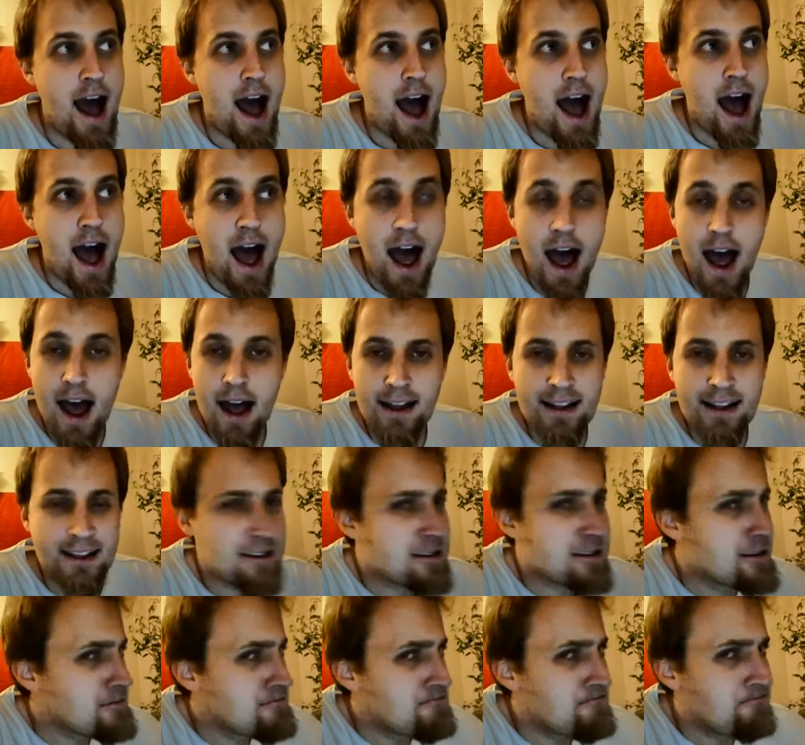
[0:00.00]
And,
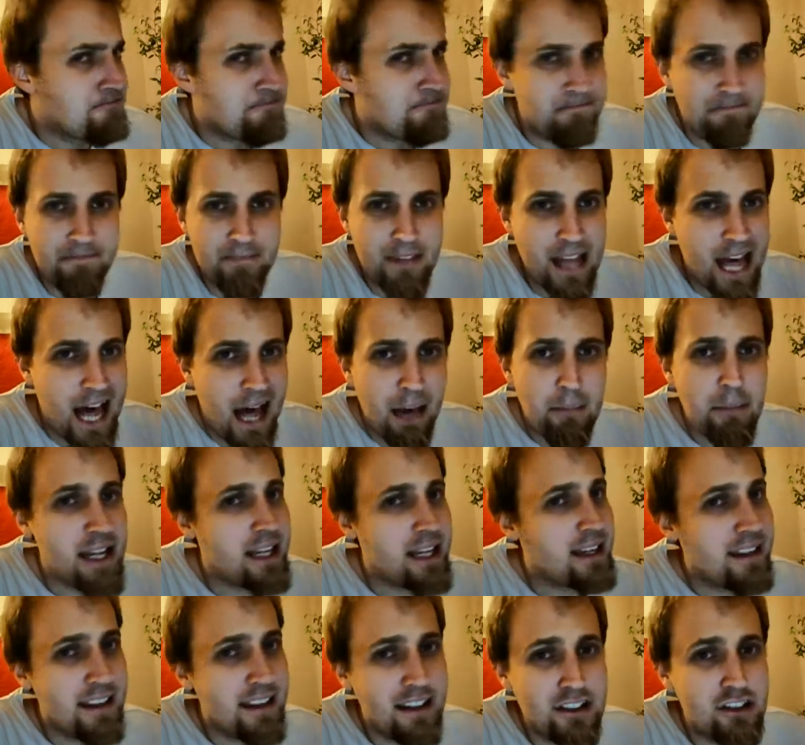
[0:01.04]
I
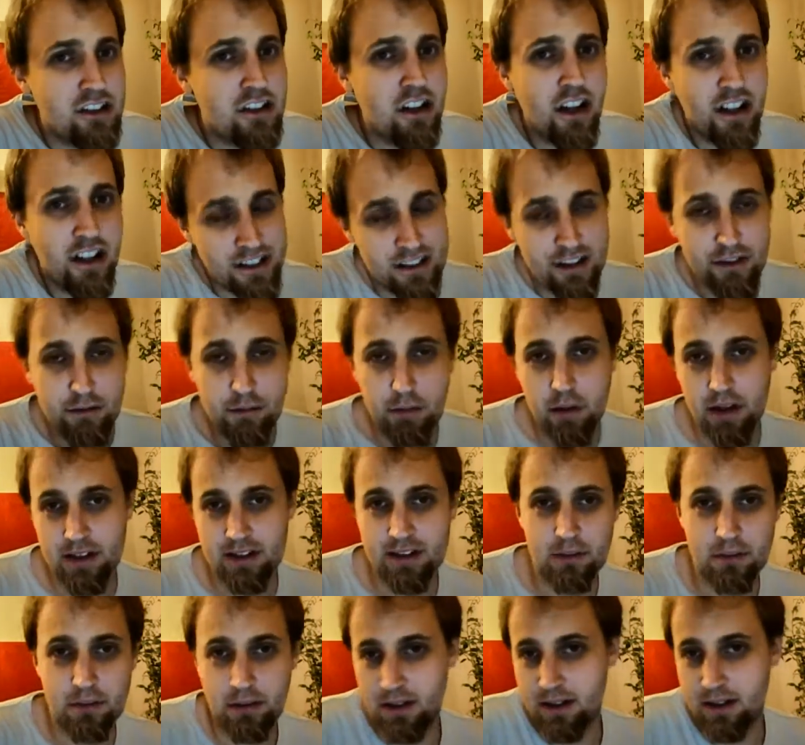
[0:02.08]
mean, there's lots of
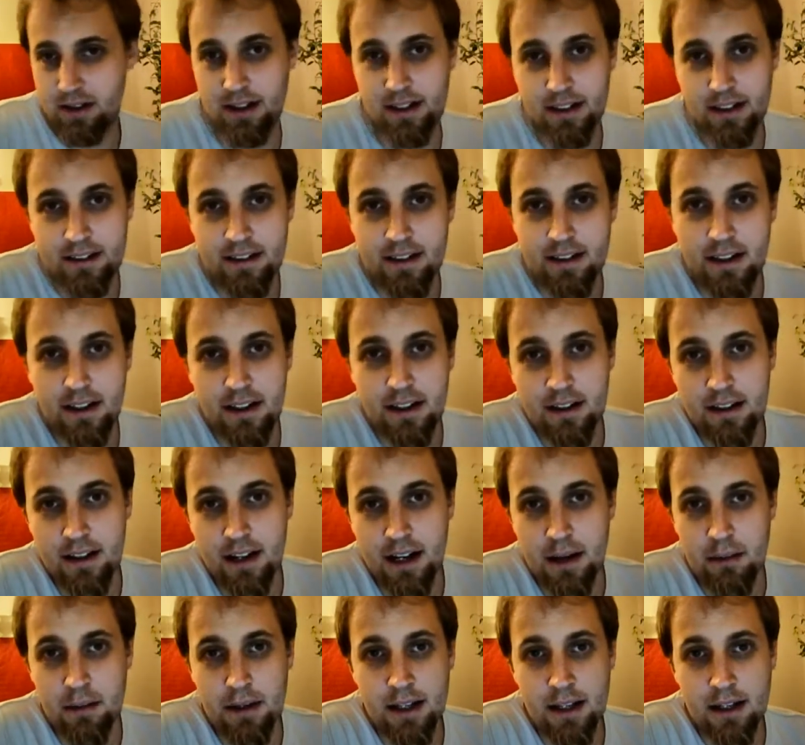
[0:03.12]
possibilities here.
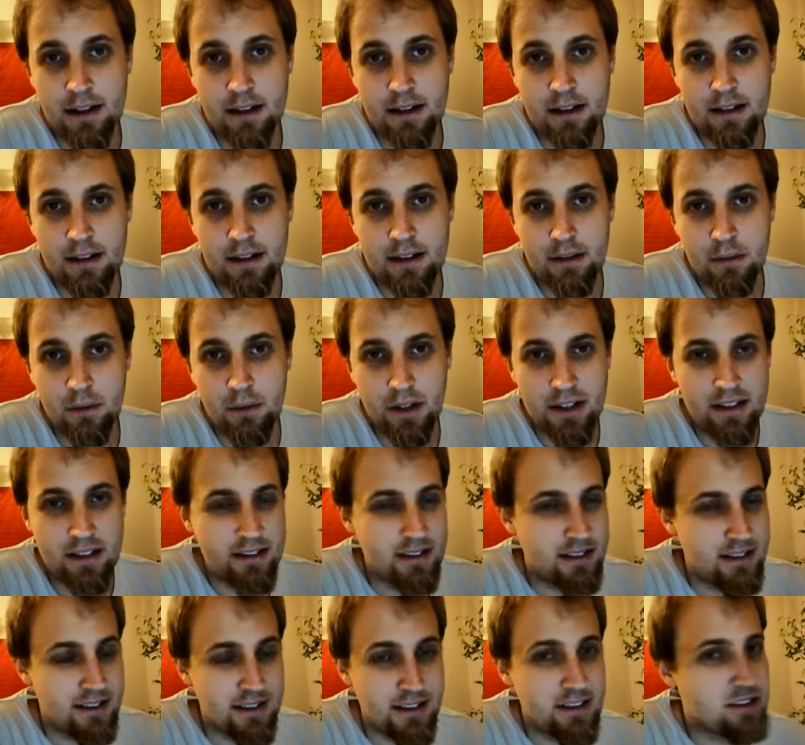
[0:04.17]
I mean, what is
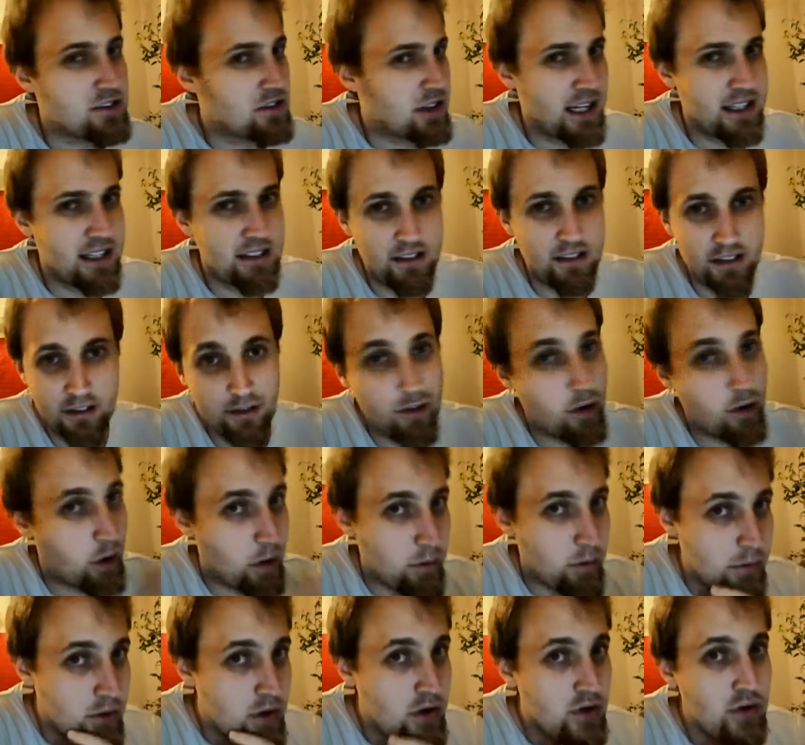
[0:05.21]
it, the Straits of
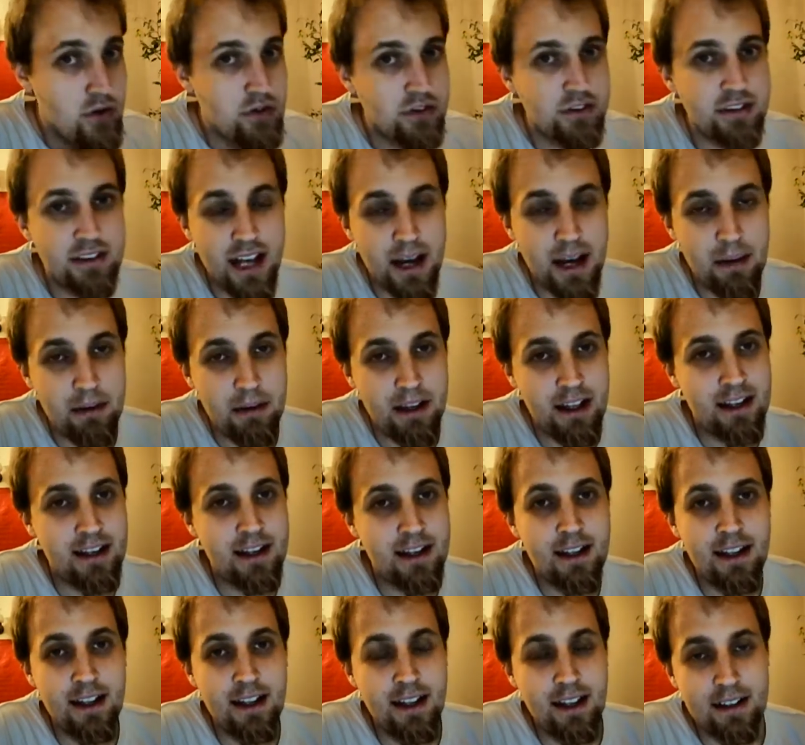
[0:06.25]
Hormuz? I mean,
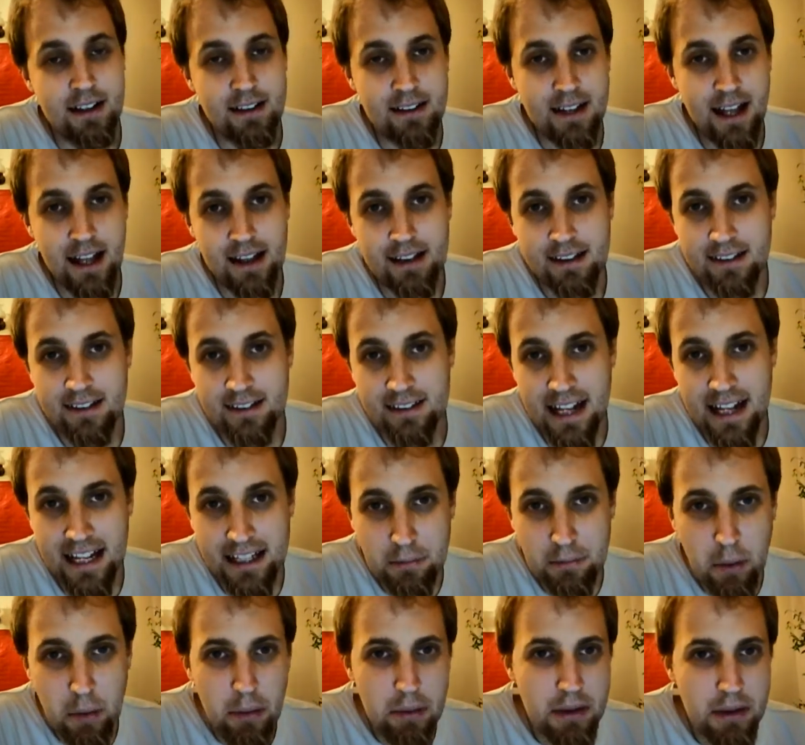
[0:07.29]

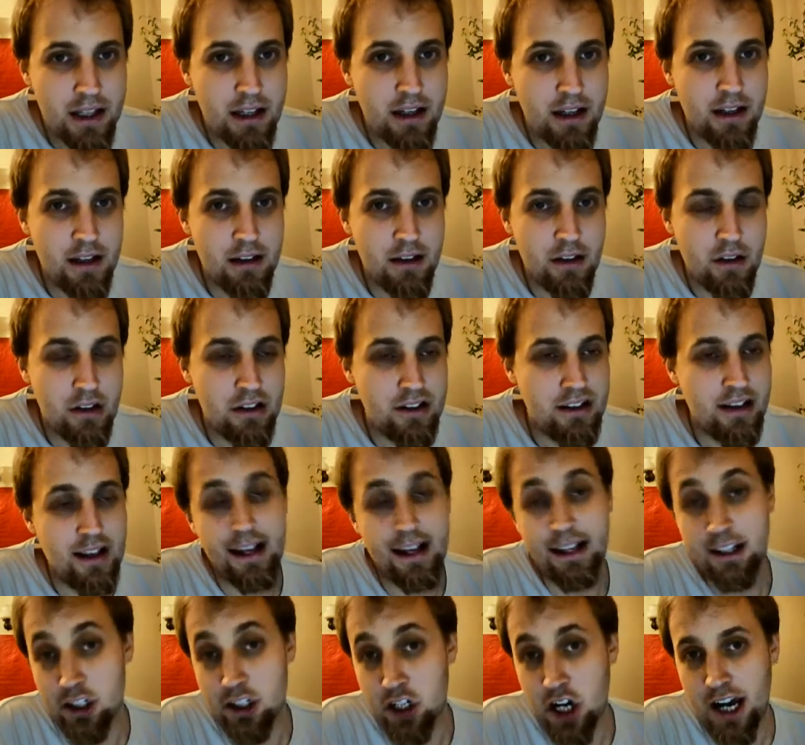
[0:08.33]
that's probably going to look
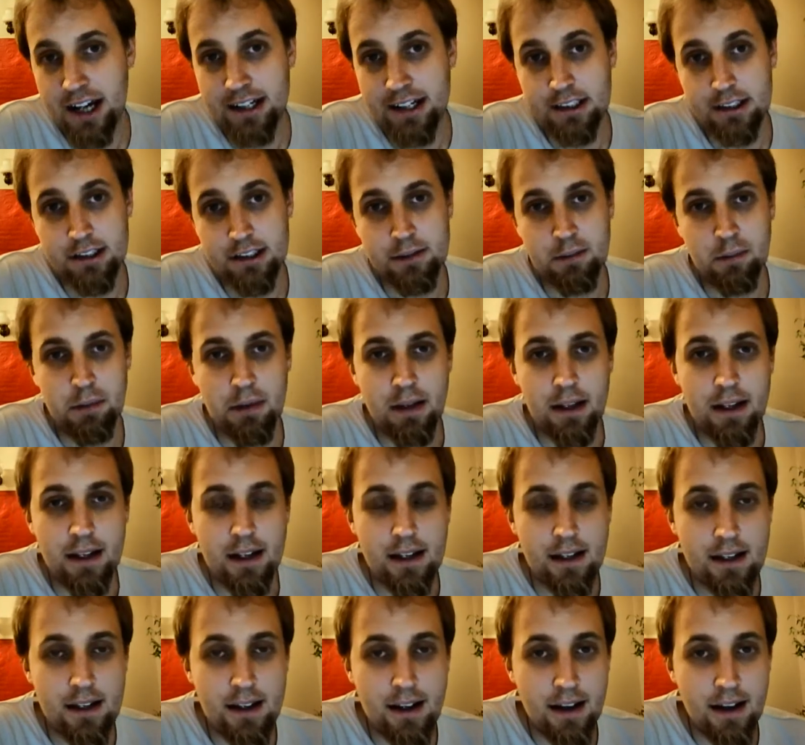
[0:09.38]
like child's play.